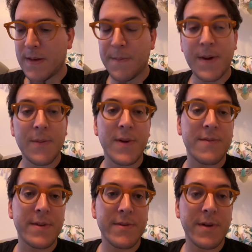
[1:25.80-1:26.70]
By the way,
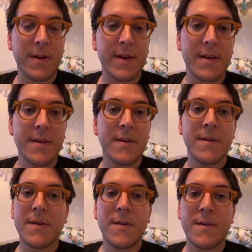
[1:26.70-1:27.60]
Vin Scully,
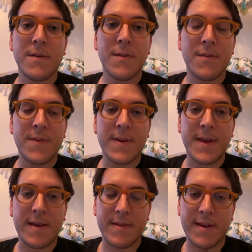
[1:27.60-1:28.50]

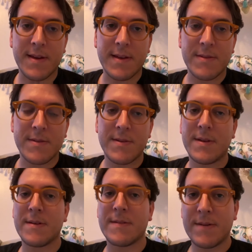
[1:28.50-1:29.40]
fantastic announcer, you
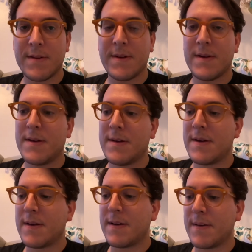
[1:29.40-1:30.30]

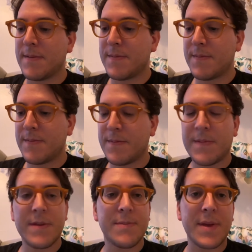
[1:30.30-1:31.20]
know.
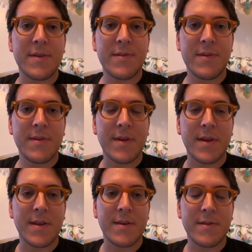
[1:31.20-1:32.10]
He's missed,
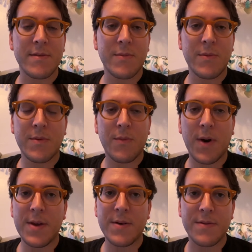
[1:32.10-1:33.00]
and just
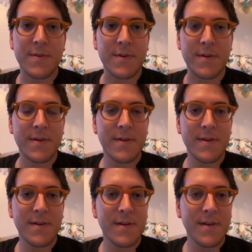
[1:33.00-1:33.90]
wonderful,
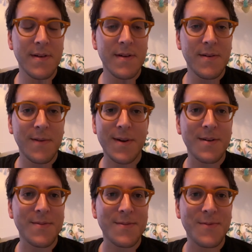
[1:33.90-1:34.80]

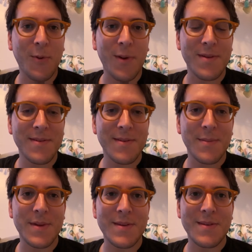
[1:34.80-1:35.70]
wonderful voice. I
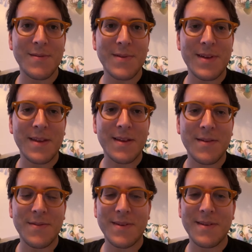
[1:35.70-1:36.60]
mean, just really, and
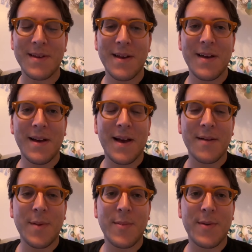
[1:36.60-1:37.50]
if you, I
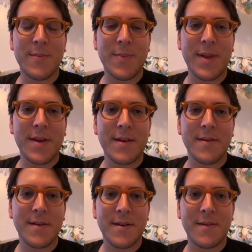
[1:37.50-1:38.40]
remember playing
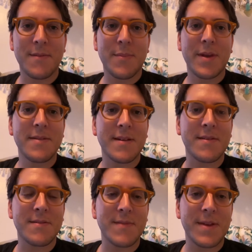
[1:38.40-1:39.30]

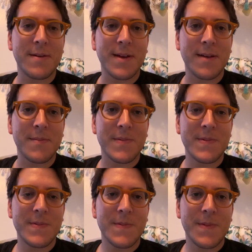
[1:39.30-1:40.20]
PlayStation video games,
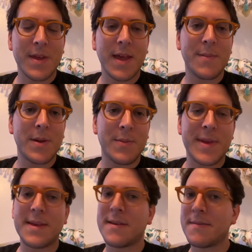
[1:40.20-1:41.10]
like
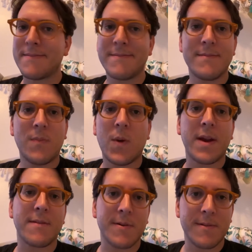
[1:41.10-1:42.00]
MLB
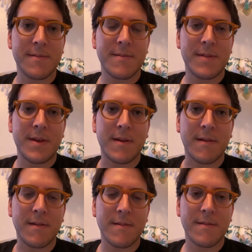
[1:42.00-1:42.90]
whatever
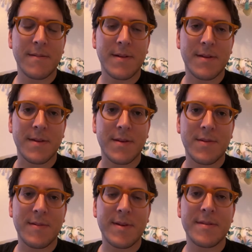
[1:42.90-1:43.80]
year, you know, the
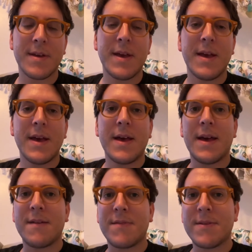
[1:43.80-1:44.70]
entry was.
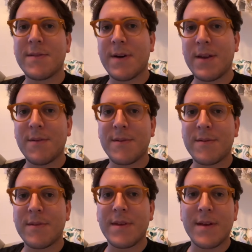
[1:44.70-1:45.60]
And Vin Scully
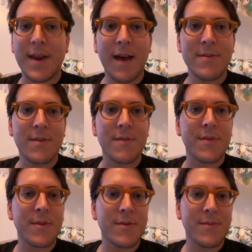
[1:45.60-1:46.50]
was the announcer for
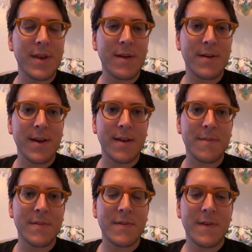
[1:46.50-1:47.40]
those video
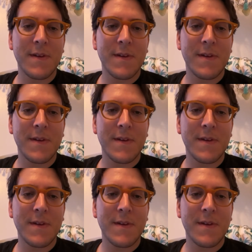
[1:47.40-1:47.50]
games.